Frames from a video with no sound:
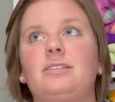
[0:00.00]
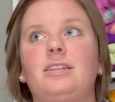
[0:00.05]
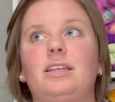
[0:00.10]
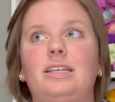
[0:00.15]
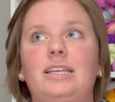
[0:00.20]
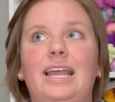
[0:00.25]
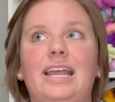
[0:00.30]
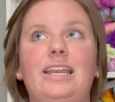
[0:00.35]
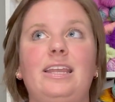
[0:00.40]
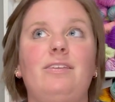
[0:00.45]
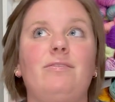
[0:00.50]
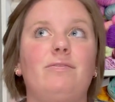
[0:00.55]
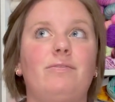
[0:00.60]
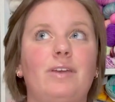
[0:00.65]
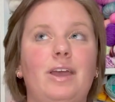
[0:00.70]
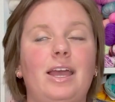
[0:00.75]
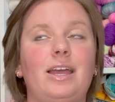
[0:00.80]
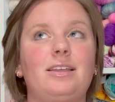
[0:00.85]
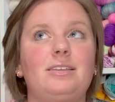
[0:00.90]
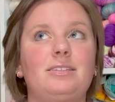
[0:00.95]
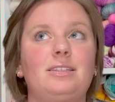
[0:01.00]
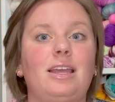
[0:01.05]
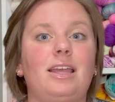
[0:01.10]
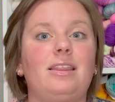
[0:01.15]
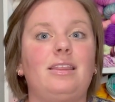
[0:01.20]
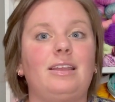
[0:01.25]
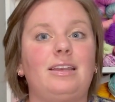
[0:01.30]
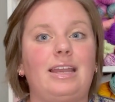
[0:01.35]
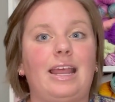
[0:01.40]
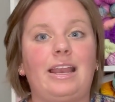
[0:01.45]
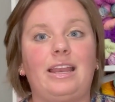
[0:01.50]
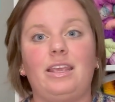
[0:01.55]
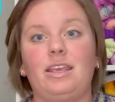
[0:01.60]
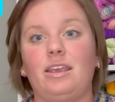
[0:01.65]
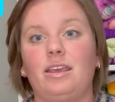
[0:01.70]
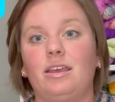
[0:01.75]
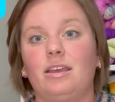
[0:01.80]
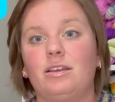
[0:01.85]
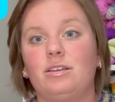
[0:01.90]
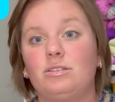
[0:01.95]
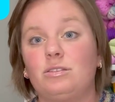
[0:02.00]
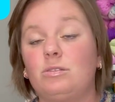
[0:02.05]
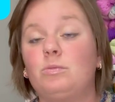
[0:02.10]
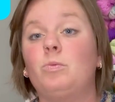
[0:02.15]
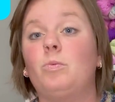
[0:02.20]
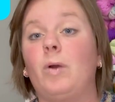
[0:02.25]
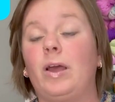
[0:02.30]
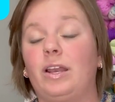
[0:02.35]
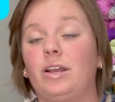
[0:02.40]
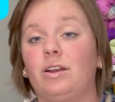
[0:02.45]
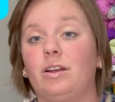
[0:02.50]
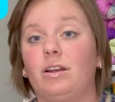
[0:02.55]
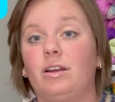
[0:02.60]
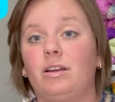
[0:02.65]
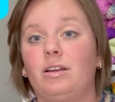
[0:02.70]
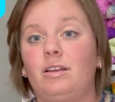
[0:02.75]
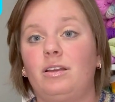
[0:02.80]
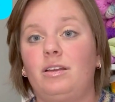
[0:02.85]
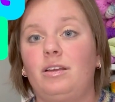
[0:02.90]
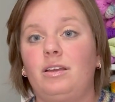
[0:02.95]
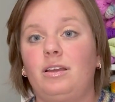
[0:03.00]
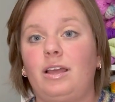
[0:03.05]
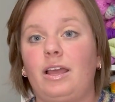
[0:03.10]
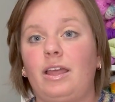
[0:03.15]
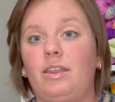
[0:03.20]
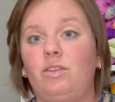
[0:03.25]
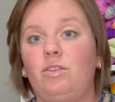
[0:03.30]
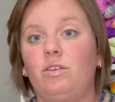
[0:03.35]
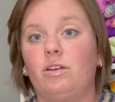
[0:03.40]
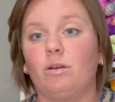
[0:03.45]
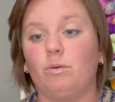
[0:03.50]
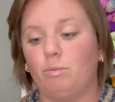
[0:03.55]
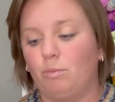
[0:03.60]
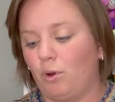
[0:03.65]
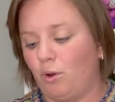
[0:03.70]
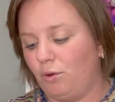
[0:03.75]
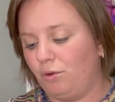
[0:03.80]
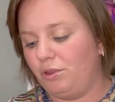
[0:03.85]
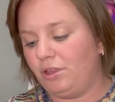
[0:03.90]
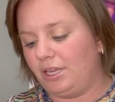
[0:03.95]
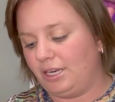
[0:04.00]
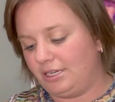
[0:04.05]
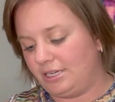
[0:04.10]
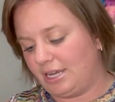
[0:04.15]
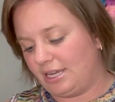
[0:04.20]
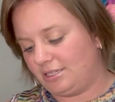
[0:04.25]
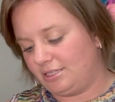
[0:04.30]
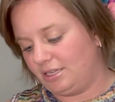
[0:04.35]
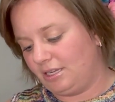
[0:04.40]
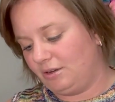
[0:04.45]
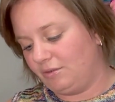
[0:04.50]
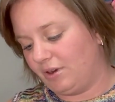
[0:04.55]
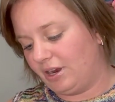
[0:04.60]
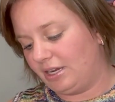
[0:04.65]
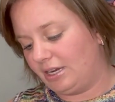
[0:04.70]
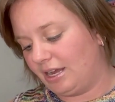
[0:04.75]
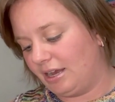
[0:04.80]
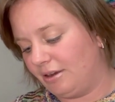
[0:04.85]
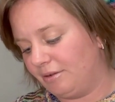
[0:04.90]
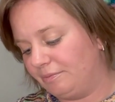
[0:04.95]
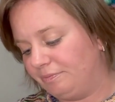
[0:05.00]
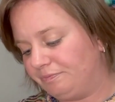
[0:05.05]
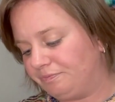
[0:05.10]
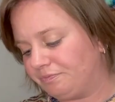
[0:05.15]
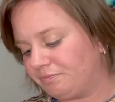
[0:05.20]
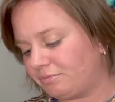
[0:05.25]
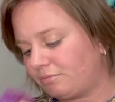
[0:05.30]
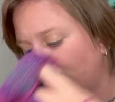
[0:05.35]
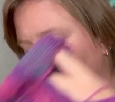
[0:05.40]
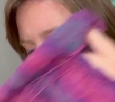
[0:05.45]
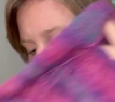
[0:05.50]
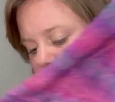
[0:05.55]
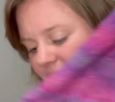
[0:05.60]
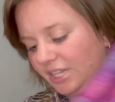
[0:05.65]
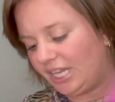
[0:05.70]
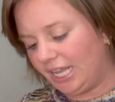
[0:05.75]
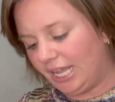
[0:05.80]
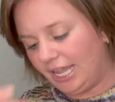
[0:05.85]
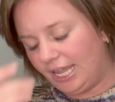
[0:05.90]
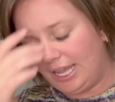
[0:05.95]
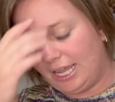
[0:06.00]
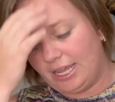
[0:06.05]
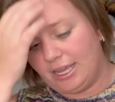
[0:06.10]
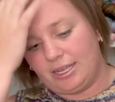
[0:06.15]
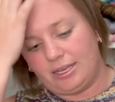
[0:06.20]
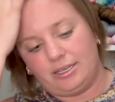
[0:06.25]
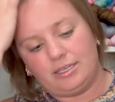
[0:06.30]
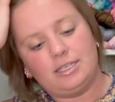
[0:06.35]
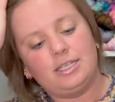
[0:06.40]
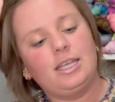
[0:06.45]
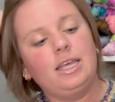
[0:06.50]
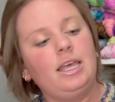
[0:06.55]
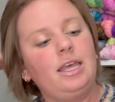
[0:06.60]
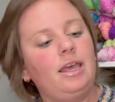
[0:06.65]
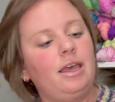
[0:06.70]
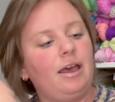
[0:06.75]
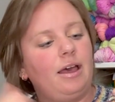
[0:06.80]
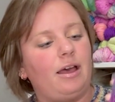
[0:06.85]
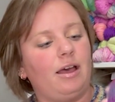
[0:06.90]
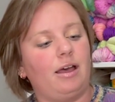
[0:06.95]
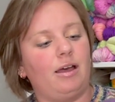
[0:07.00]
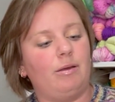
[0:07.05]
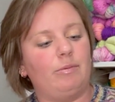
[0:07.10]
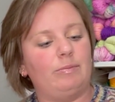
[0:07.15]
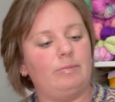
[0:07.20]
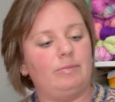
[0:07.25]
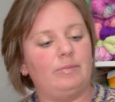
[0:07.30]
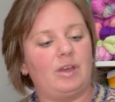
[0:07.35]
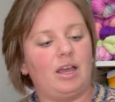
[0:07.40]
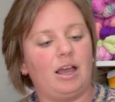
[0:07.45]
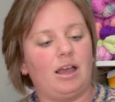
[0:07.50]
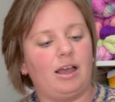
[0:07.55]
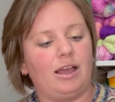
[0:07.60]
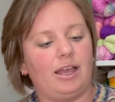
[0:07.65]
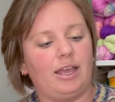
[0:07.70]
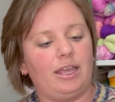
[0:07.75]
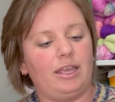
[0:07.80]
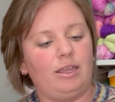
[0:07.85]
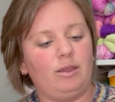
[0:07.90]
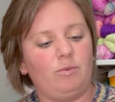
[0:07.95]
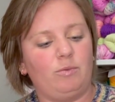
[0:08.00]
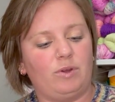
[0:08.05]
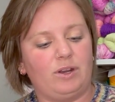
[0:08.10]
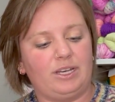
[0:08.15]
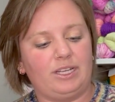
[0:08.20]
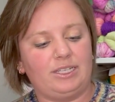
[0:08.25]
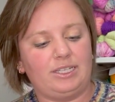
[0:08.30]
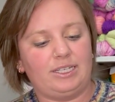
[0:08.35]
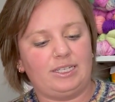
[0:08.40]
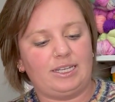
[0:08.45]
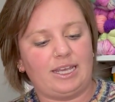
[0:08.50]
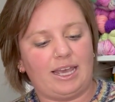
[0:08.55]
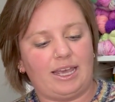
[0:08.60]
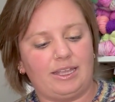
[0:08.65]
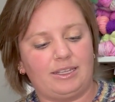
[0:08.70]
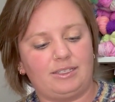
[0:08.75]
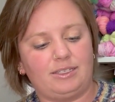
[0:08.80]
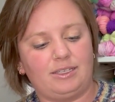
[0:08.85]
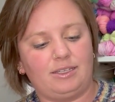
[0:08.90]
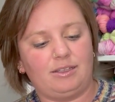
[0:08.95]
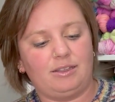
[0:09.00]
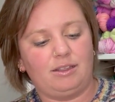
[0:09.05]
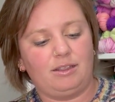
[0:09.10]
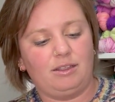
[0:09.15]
the Nettie vest and the Nettie sweater, and they're both in testing right now. And I wanted to test,